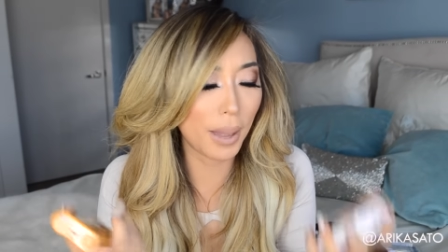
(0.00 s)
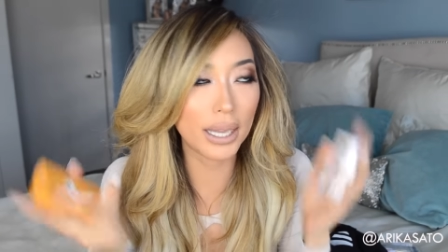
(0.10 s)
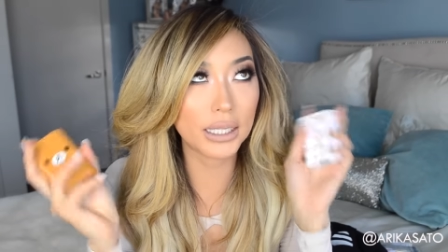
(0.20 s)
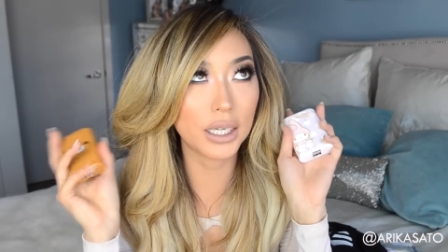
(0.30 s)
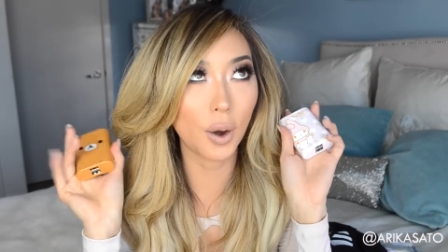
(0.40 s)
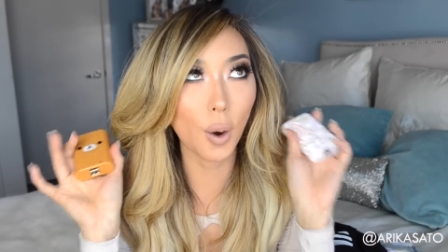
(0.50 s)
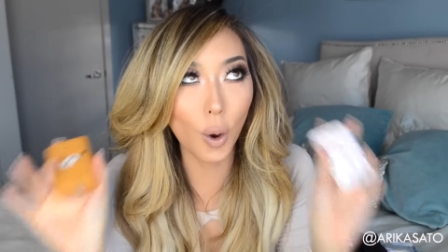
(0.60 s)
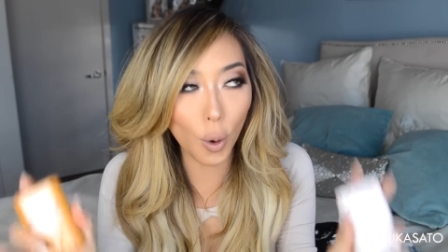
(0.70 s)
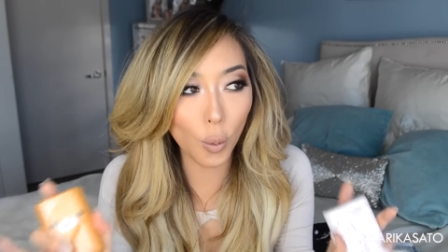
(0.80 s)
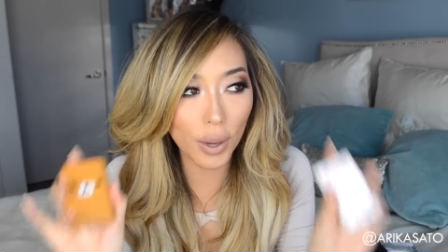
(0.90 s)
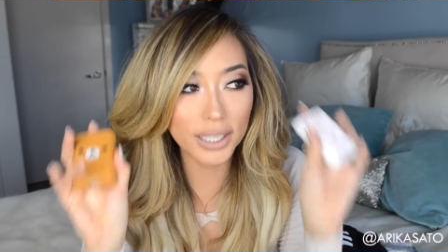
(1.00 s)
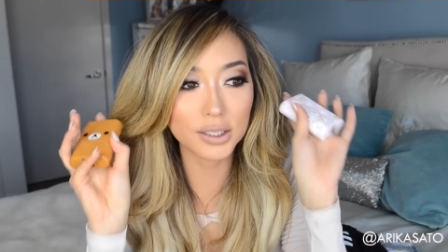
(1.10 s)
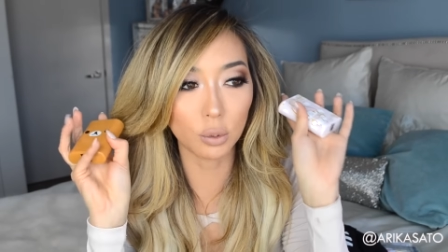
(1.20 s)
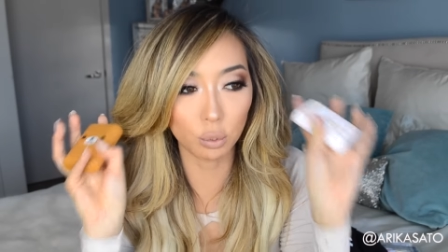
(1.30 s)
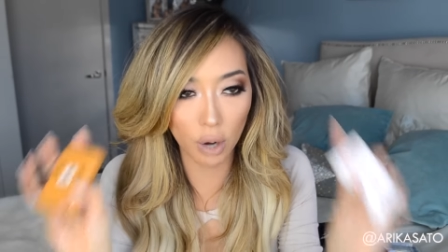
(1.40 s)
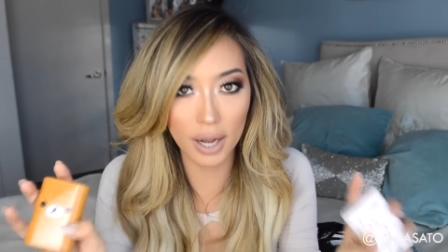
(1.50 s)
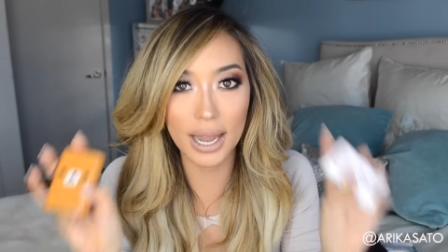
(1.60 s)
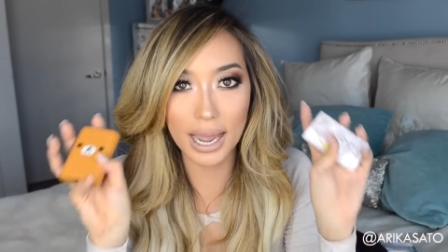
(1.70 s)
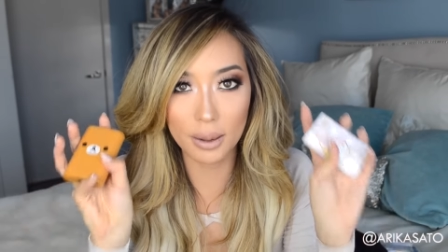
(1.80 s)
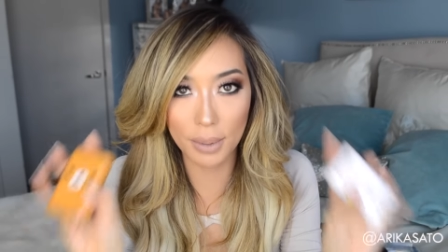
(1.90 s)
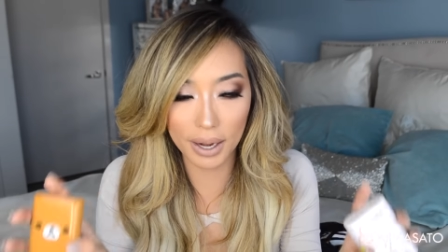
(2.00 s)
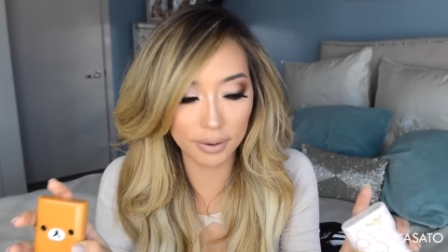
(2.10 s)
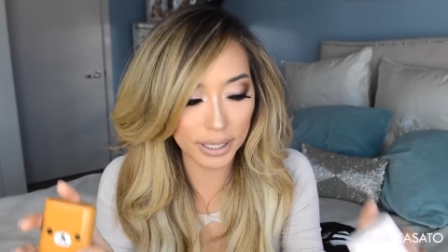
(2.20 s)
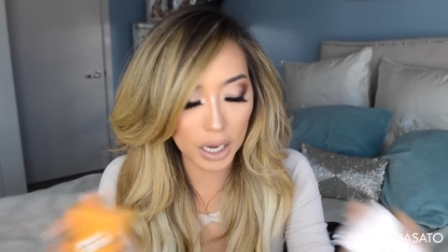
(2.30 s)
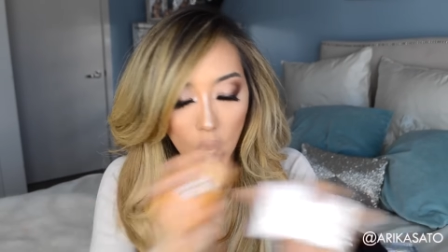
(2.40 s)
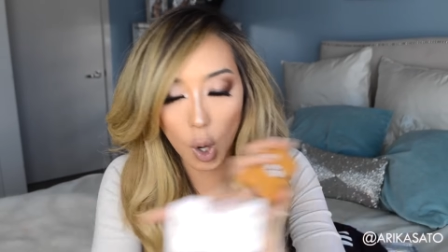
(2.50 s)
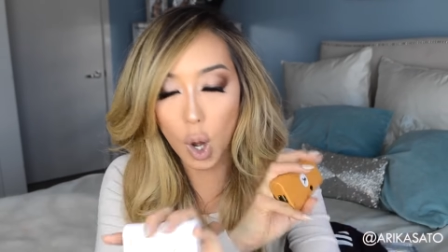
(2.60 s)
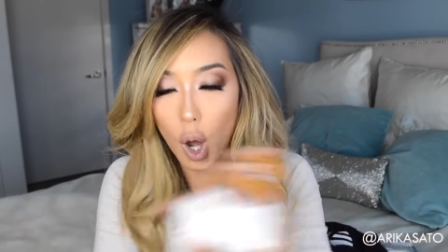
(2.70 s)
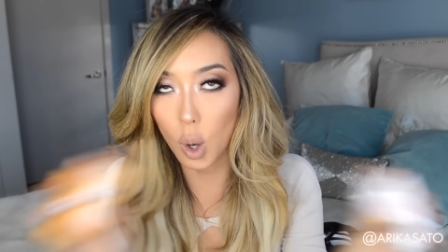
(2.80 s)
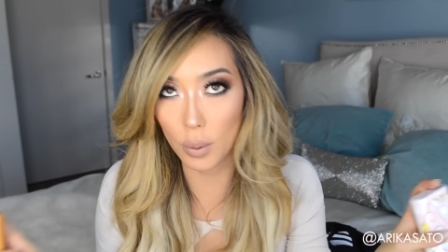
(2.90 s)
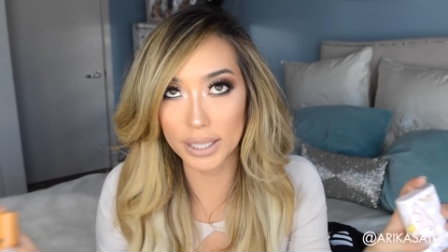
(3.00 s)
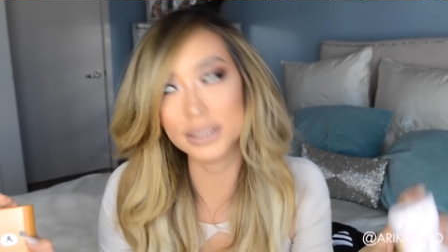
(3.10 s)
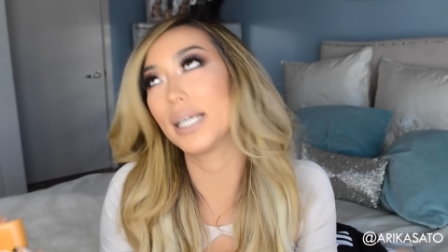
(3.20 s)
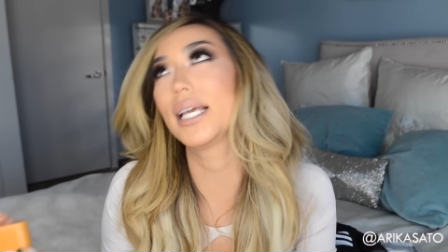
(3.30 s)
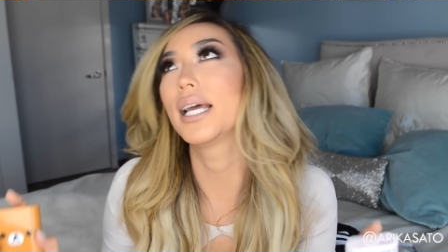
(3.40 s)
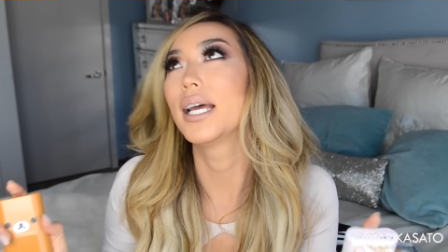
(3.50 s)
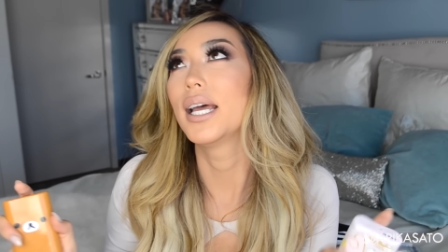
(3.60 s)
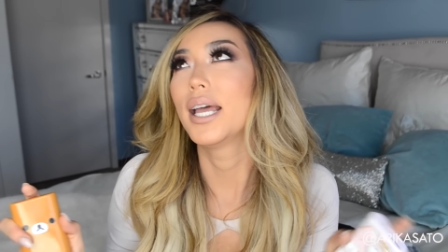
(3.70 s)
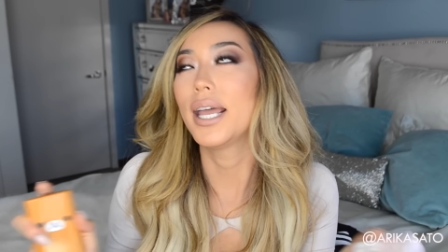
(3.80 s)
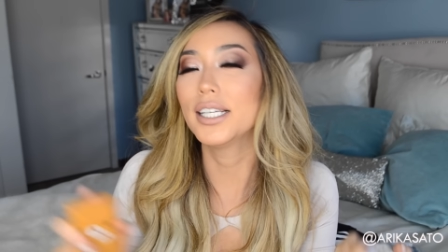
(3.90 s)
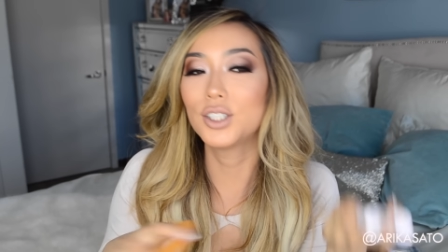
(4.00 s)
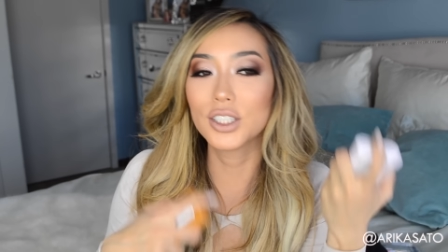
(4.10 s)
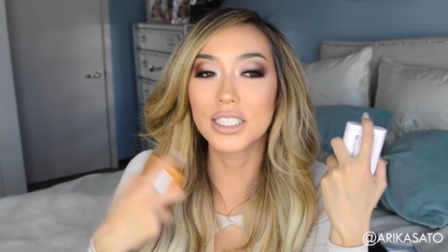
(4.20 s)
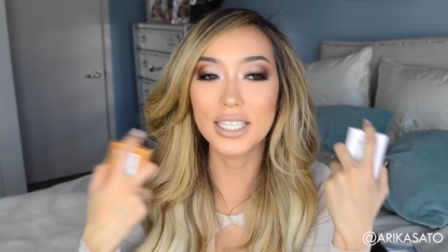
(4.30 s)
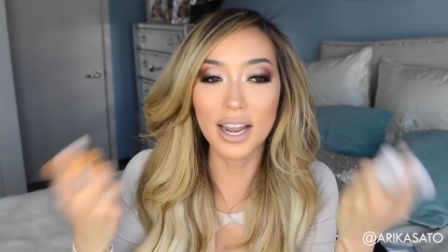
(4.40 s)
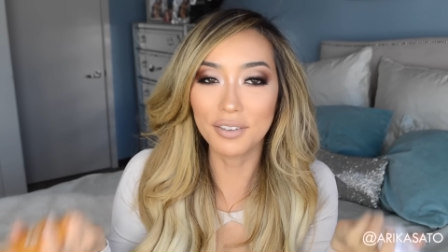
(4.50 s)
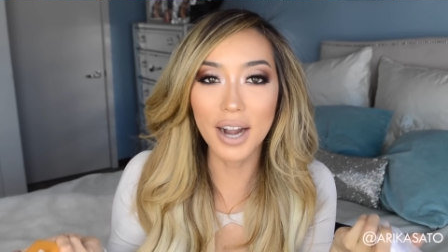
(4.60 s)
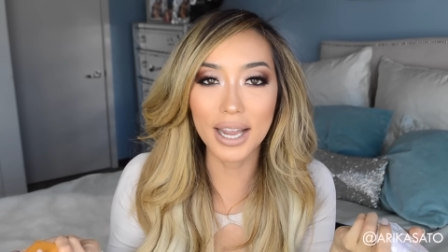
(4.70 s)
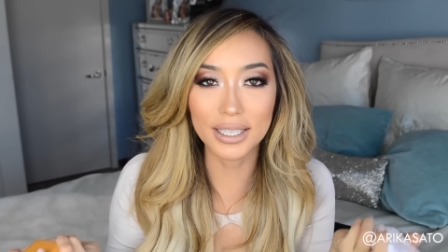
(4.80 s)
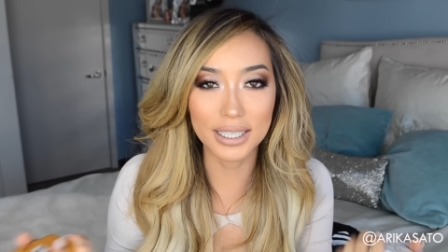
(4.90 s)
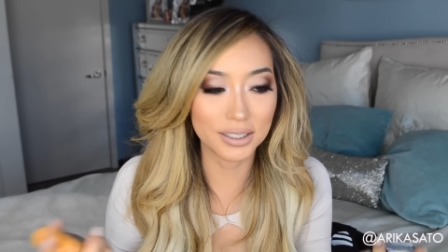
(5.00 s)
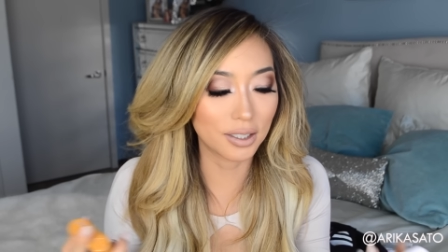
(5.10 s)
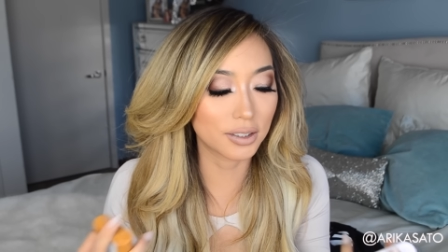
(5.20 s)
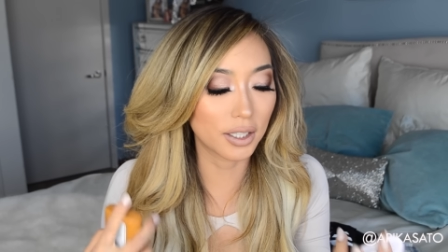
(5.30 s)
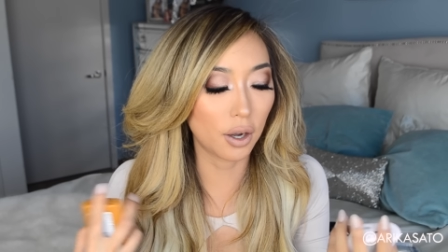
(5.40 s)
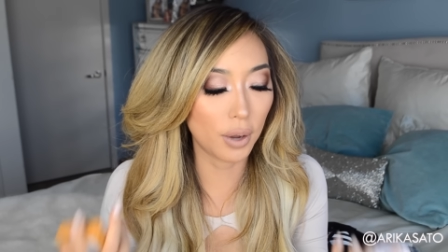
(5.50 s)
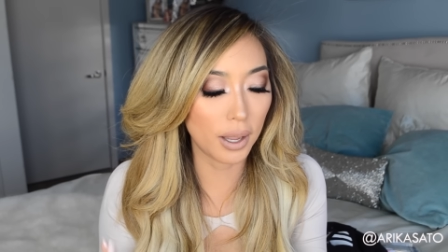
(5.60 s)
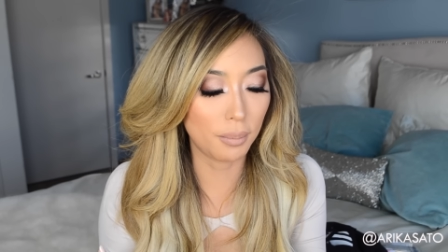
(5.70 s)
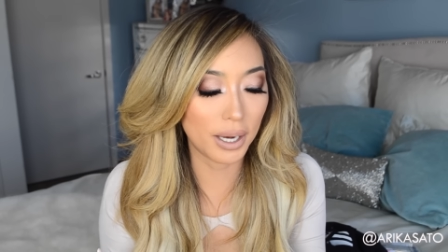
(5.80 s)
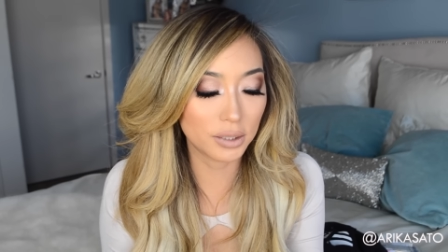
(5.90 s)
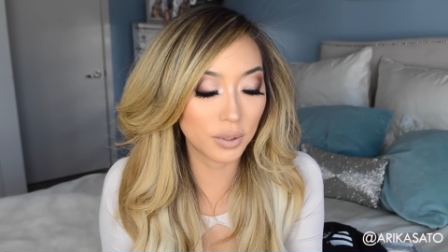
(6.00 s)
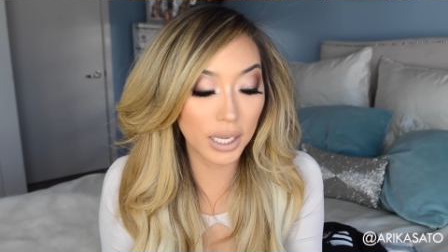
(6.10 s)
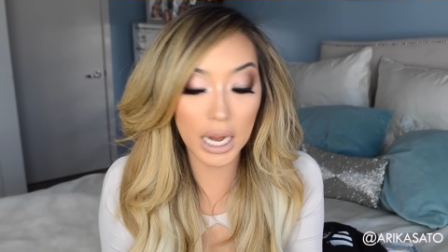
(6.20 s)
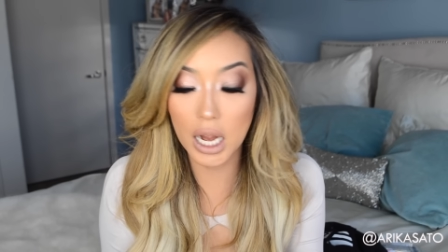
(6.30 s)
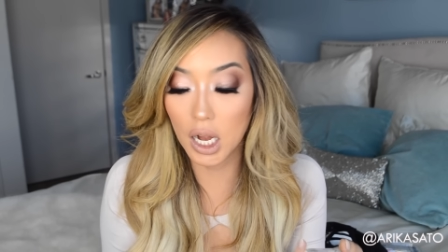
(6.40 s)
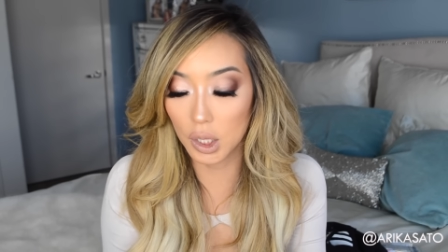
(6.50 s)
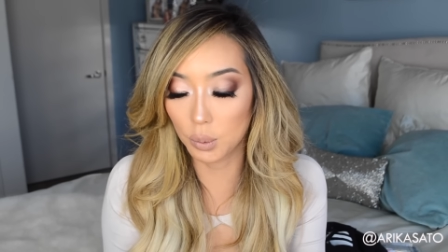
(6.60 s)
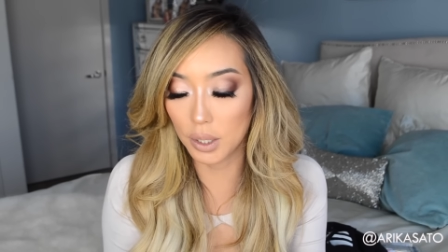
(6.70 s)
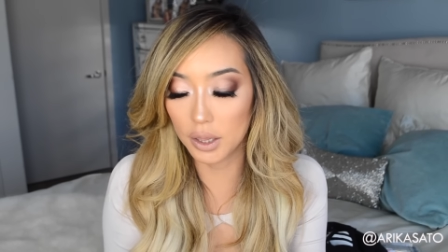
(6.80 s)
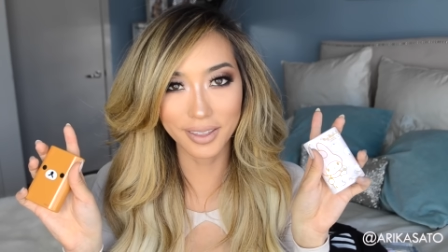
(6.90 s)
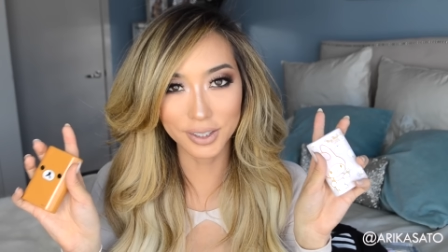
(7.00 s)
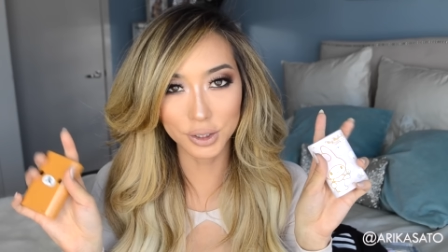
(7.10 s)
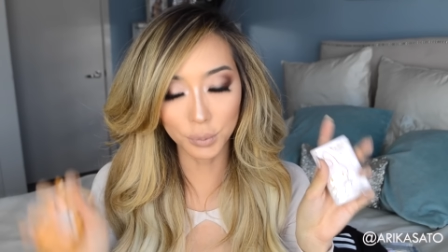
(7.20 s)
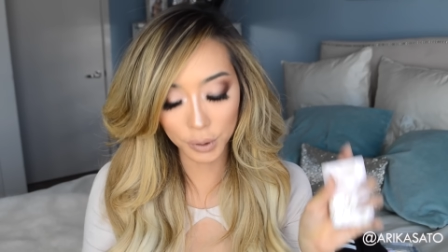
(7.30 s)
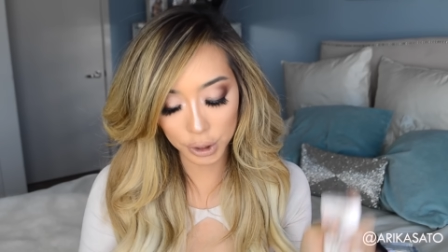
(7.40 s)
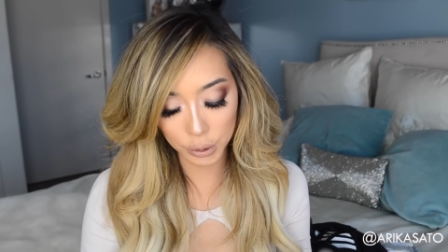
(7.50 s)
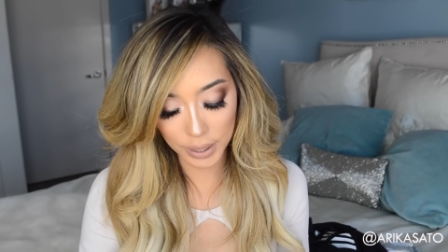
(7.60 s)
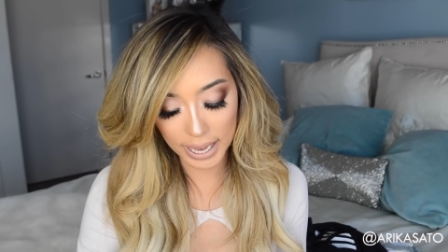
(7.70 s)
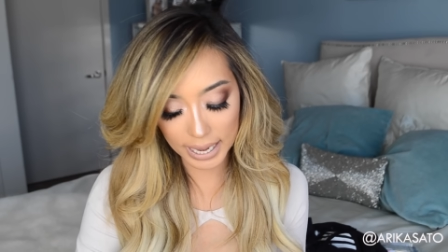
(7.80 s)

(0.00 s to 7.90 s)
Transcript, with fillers: I always run out of battery, always. Like it's just never ending. So I was like, okay, might as well get another one. They're super cute